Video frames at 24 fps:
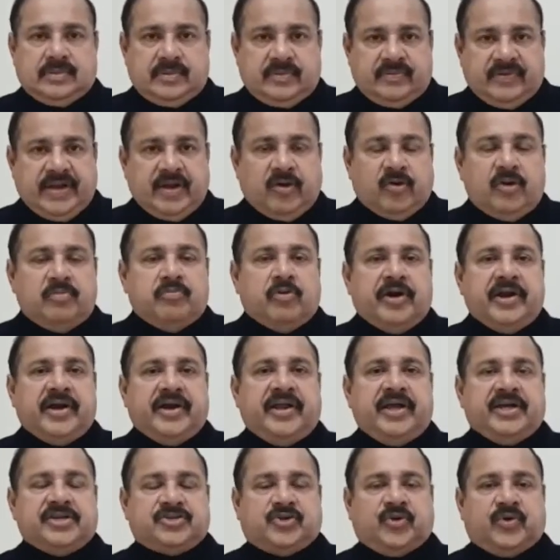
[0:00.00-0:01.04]
Very good morning
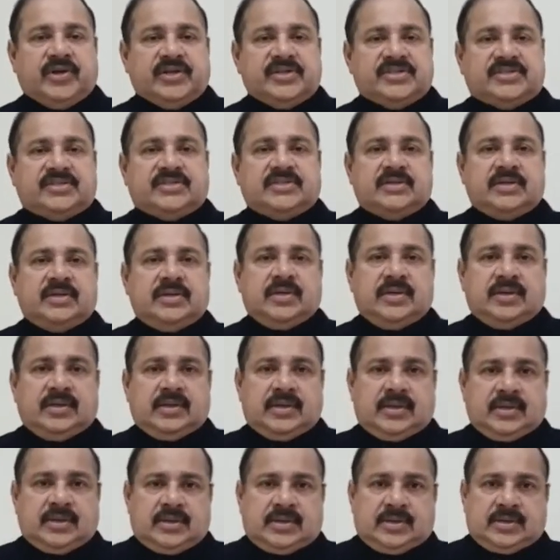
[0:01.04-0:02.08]
dear students.
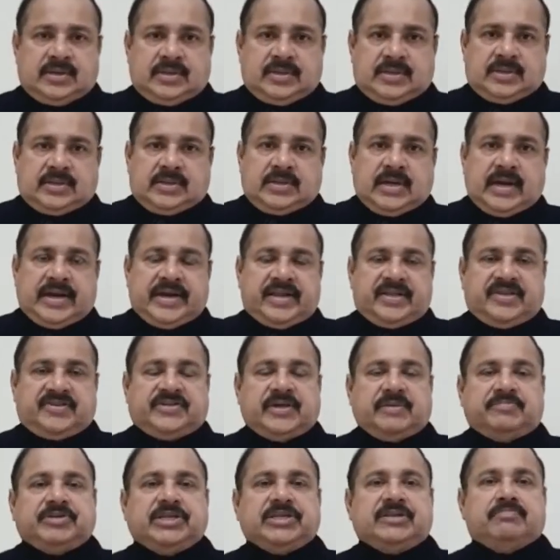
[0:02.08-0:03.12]
Under the
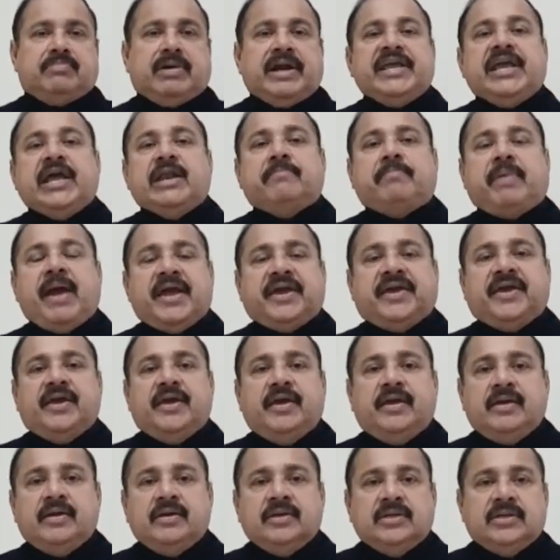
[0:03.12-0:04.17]
subject money and banking,
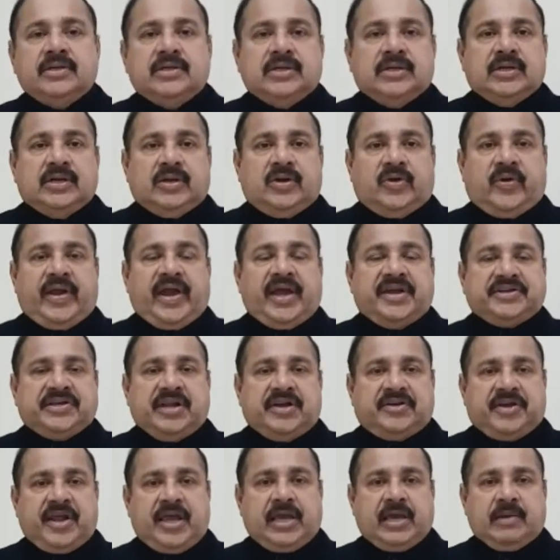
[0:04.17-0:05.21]
today I shall
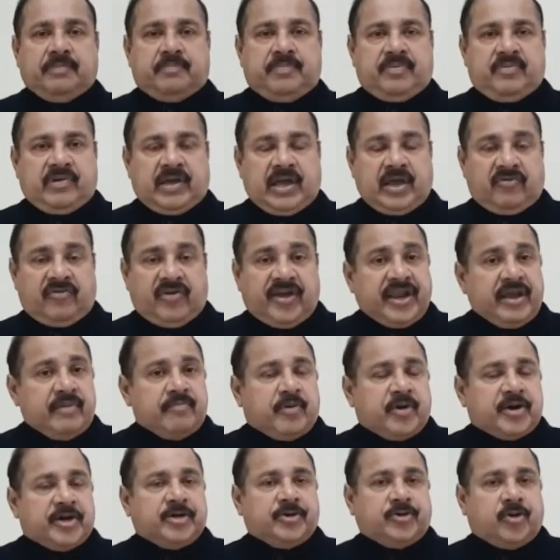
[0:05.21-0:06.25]
take a, a very
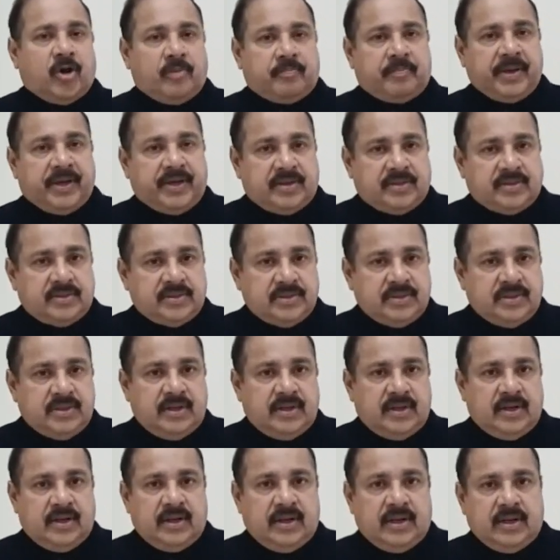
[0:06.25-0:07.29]
important topic,
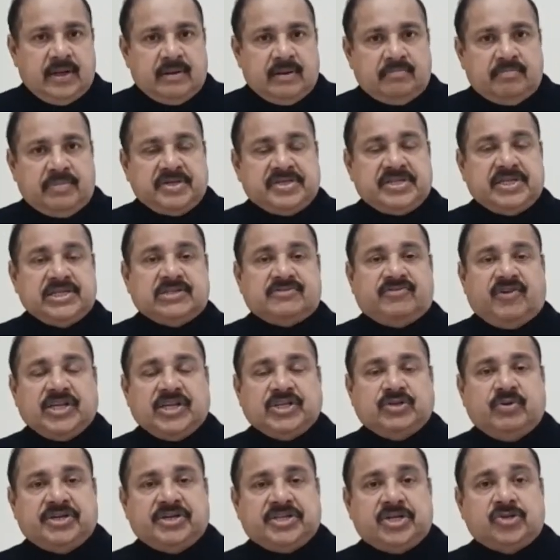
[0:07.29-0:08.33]
business
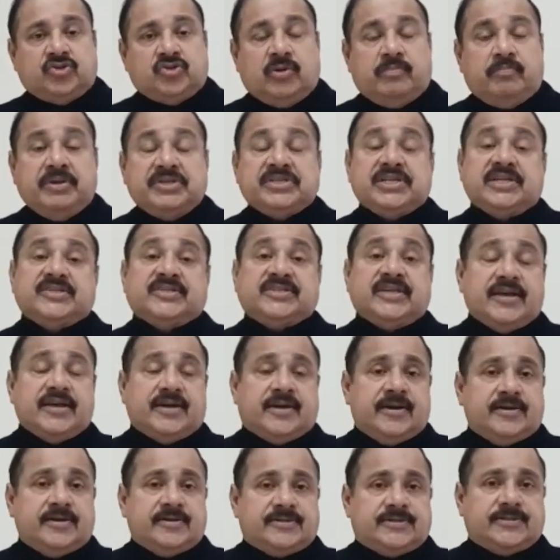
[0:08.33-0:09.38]
fluctuations or business
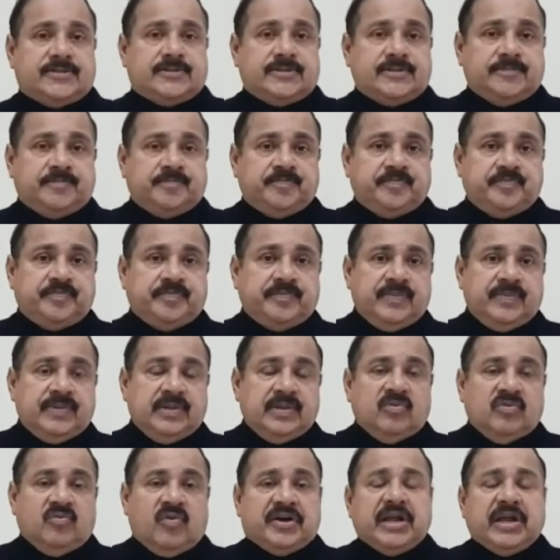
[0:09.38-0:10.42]
cycles.
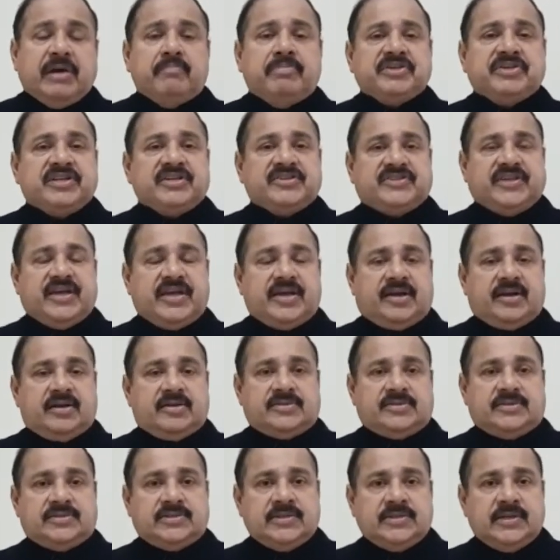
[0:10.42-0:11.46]
What are business
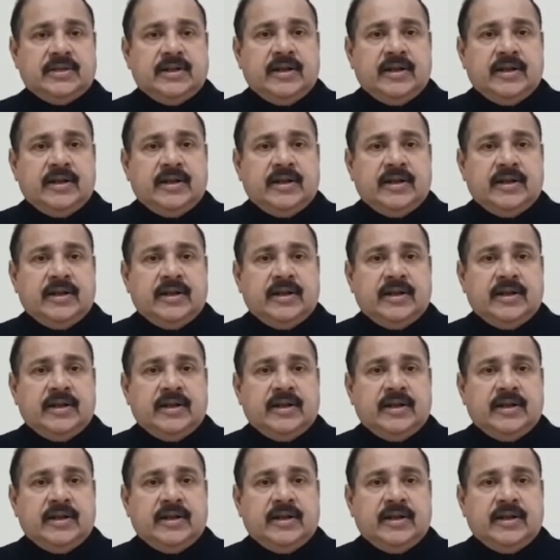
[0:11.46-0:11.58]
cycles?